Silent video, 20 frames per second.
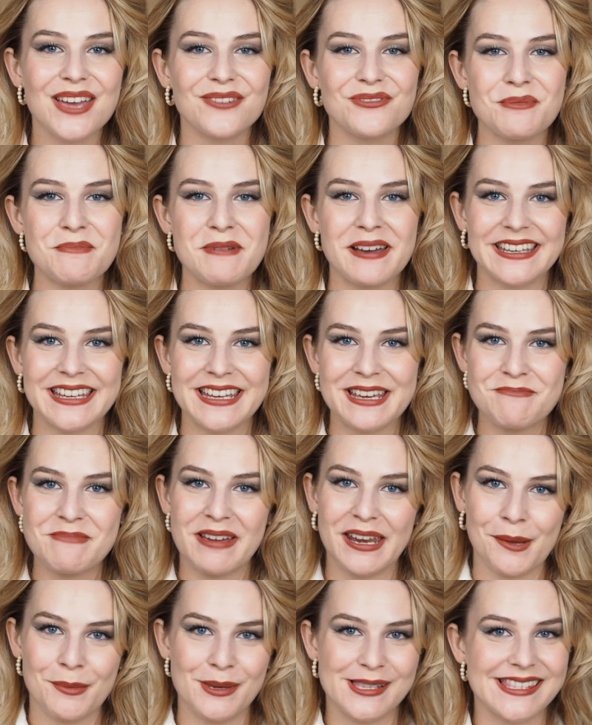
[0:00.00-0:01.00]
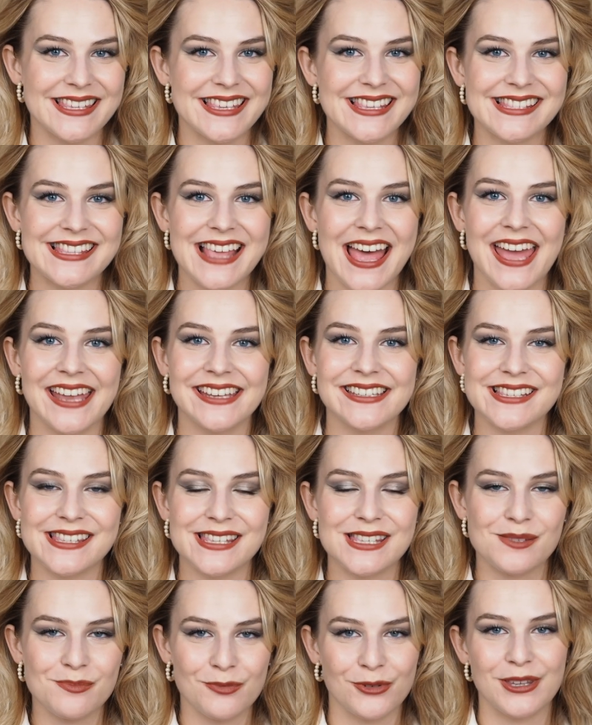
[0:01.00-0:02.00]
everybody, my name is Isa and
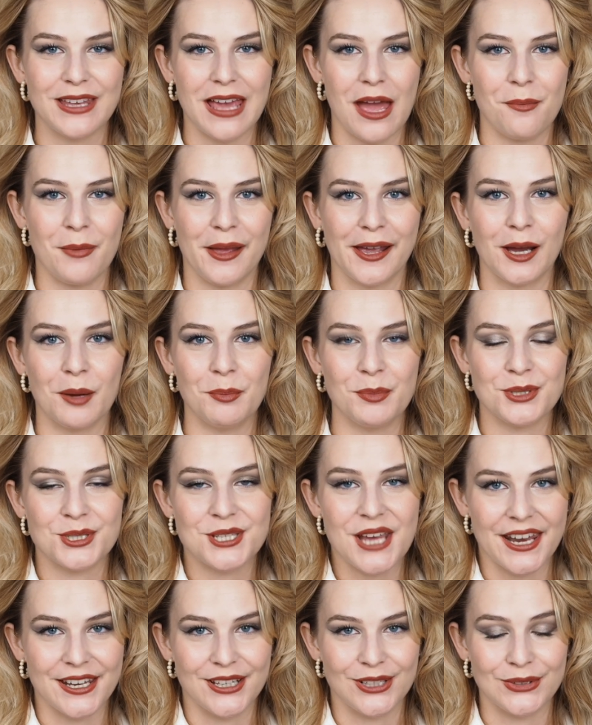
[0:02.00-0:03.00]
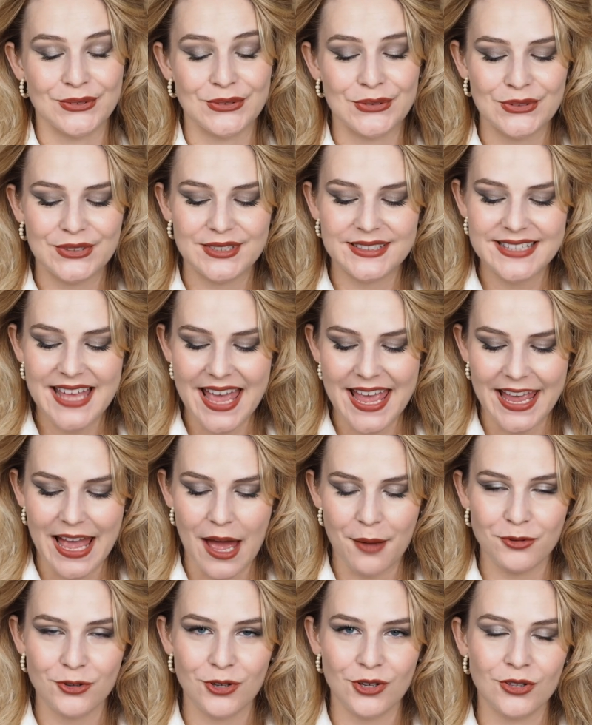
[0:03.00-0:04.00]
this is Moody Eye Makeup Channel. Today
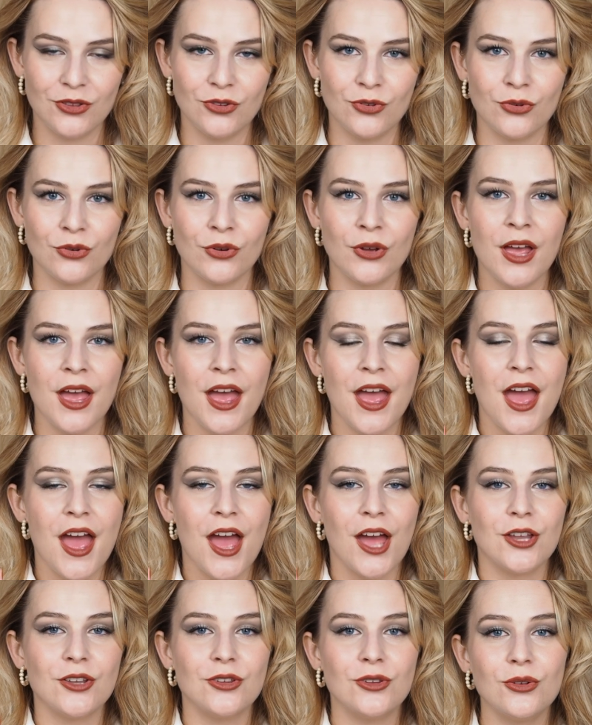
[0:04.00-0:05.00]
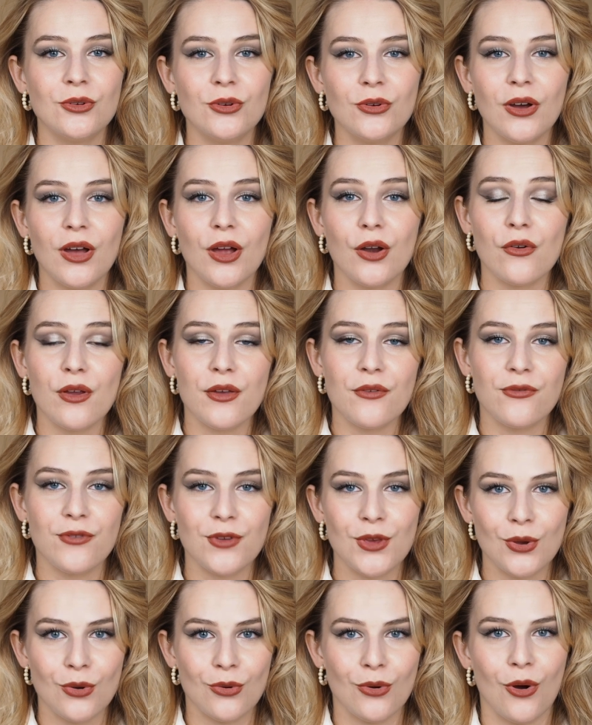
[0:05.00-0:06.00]
I'm going to do a
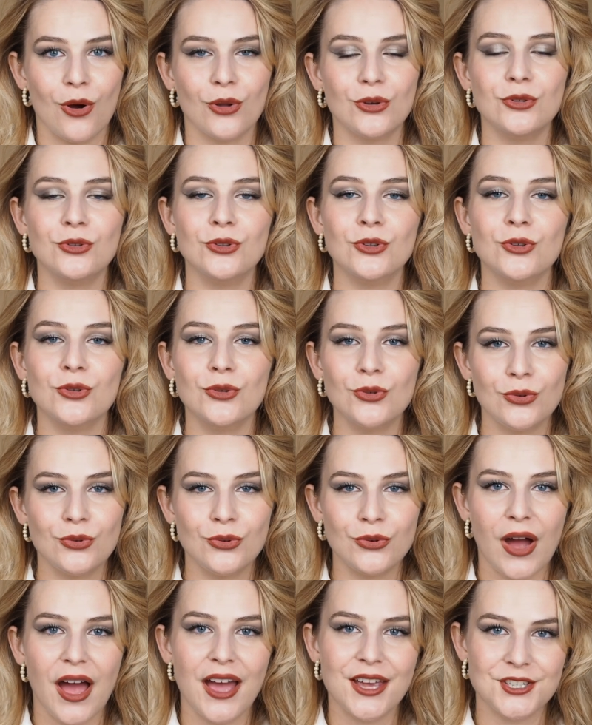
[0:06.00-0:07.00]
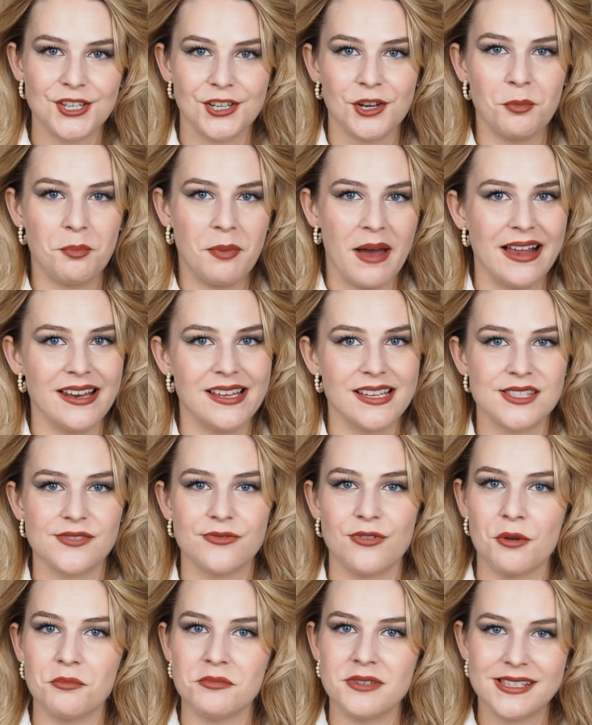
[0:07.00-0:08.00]
review on new eyeshadow palettes
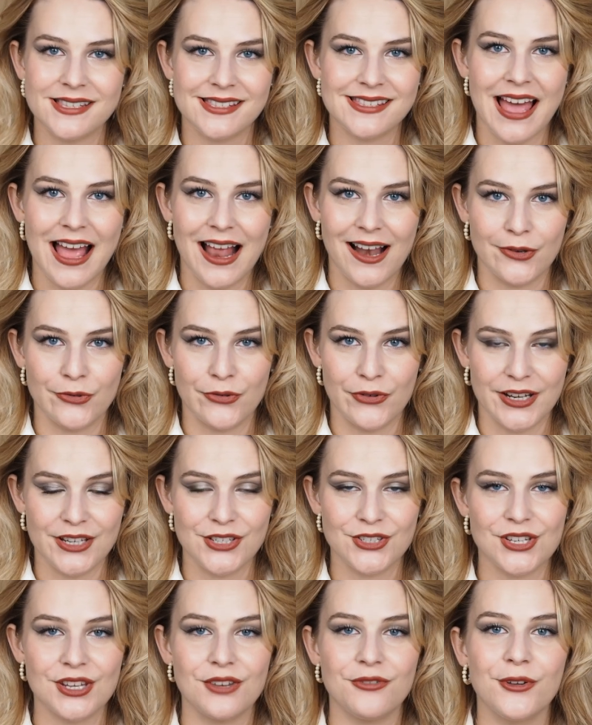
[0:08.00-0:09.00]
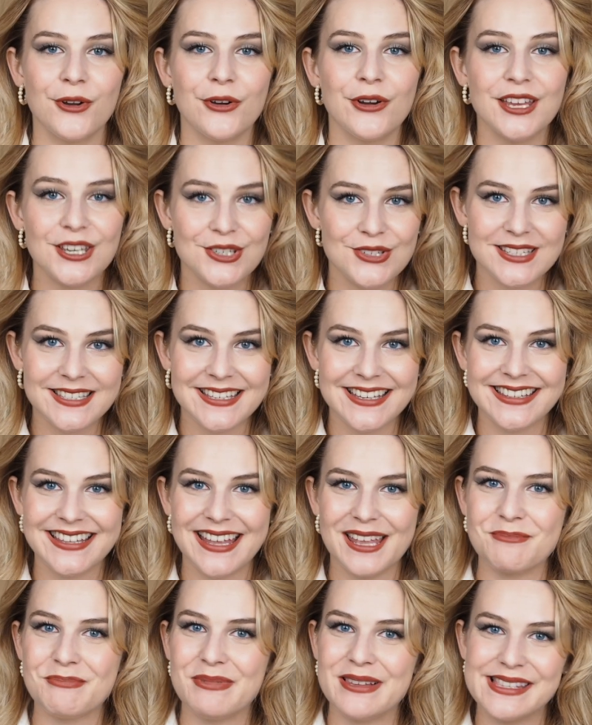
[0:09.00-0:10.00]
from Lisa Eldridge. If you're interested,
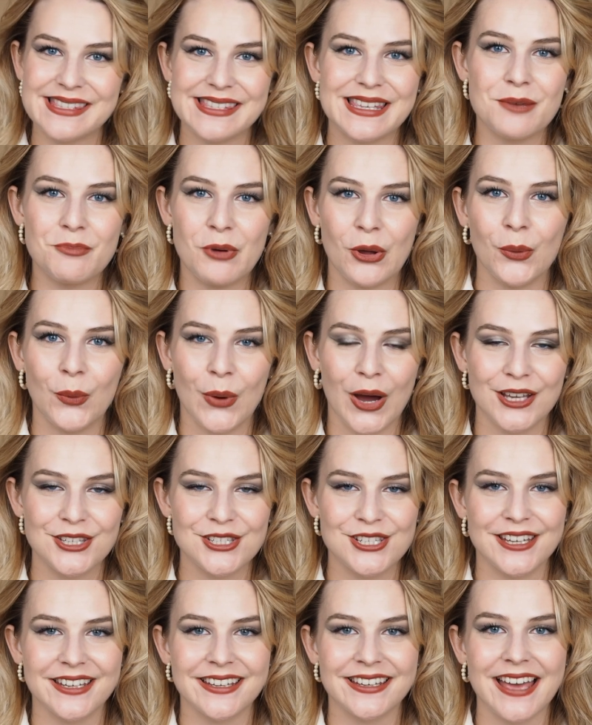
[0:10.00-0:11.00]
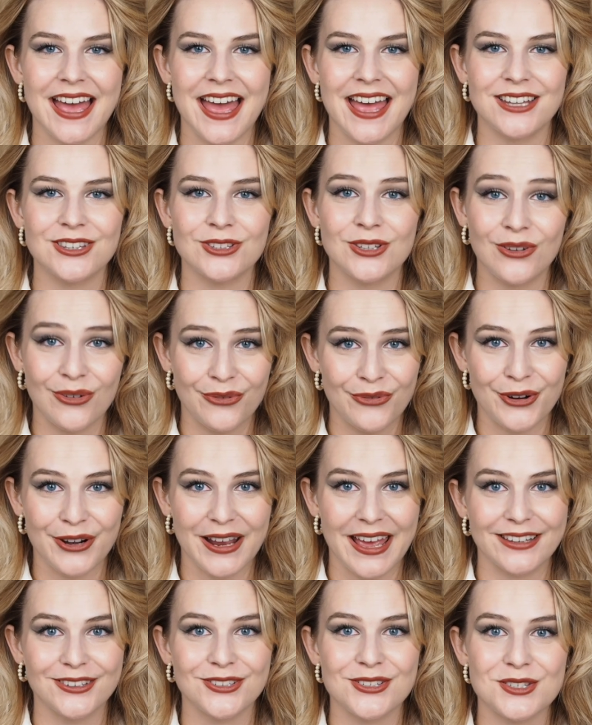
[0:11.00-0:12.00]
then please keep on watching and don't
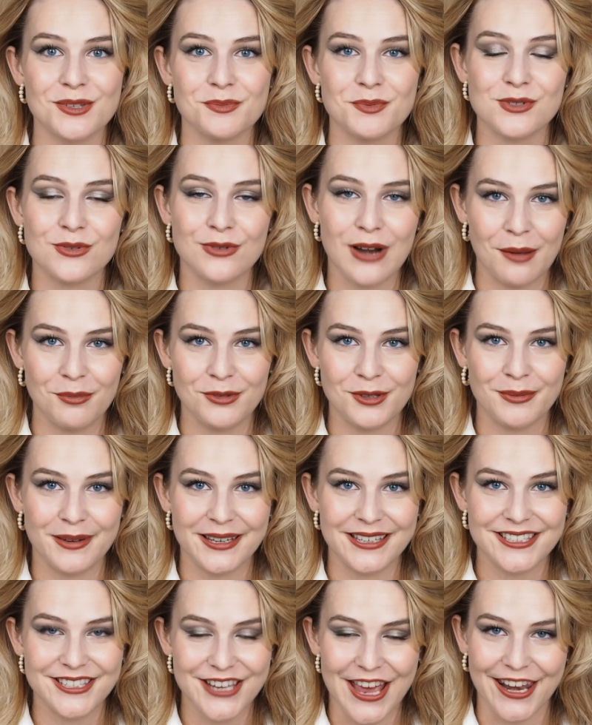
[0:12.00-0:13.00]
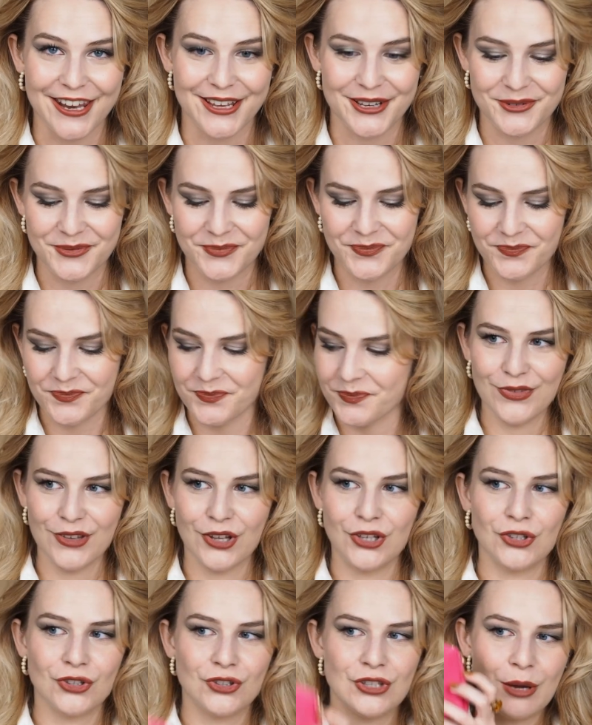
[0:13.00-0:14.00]
forget to subscribe to my channel.
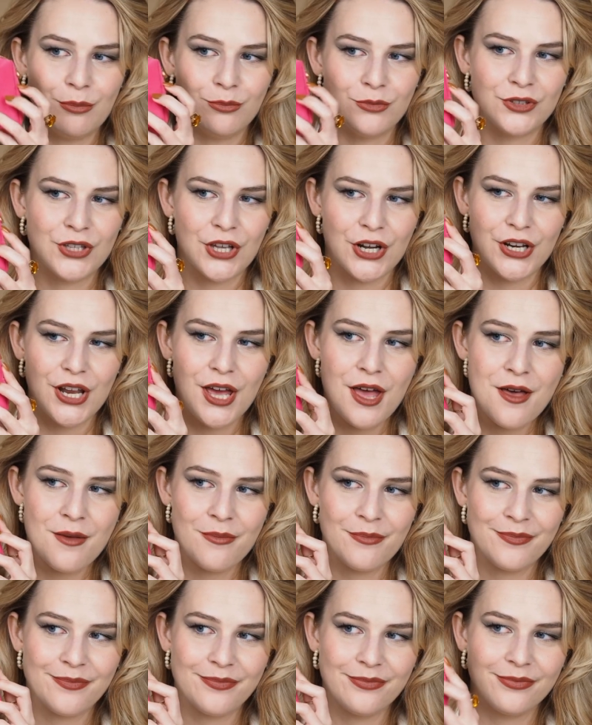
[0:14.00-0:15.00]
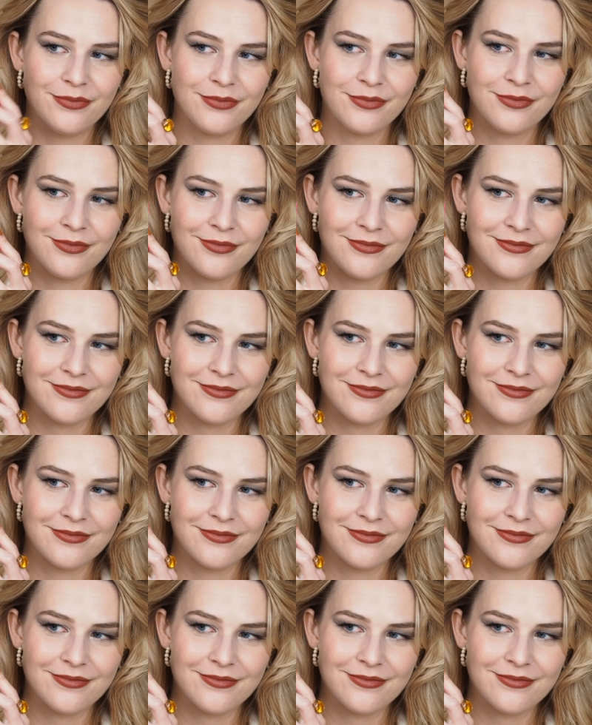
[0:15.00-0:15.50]
Tum-ta-da-dum!